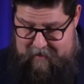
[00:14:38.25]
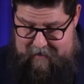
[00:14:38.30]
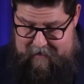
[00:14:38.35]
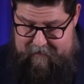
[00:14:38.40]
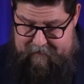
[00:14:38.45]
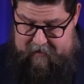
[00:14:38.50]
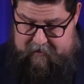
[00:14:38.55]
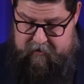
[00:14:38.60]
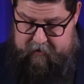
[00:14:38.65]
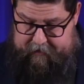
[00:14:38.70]

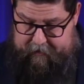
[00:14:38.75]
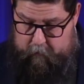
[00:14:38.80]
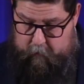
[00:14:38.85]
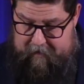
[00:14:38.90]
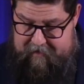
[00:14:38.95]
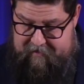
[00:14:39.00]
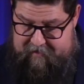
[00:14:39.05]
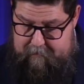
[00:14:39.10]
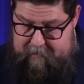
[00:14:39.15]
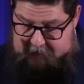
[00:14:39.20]
They took it
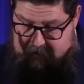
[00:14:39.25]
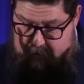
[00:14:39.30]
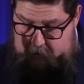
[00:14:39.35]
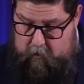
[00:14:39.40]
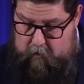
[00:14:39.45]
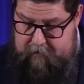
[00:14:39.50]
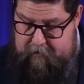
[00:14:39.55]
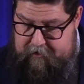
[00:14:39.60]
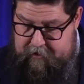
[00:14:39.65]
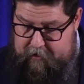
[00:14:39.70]
with them into
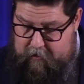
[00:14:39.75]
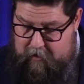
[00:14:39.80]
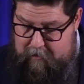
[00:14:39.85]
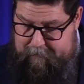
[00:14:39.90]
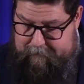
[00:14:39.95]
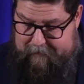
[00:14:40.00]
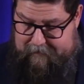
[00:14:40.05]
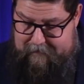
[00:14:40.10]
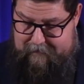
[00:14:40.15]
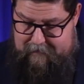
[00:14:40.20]
Northern
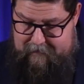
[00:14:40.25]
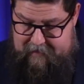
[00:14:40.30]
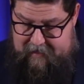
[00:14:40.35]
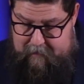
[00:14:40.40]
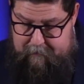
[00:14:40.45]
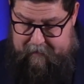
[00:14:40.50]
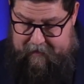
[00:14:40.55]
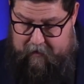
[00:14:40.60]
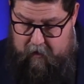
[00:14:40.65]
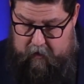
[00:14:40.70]
Europe,
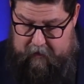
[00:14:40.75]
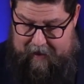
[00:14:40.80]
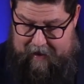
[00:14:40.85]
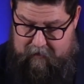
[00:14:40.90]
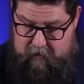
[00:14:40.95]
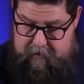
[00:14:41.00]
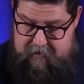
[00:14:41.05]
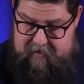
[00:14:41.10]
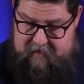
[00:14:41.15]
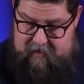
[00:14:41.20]
keeping All
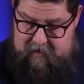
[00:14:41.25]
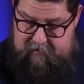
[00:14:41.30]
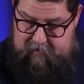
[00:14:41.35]
Hallows Eve,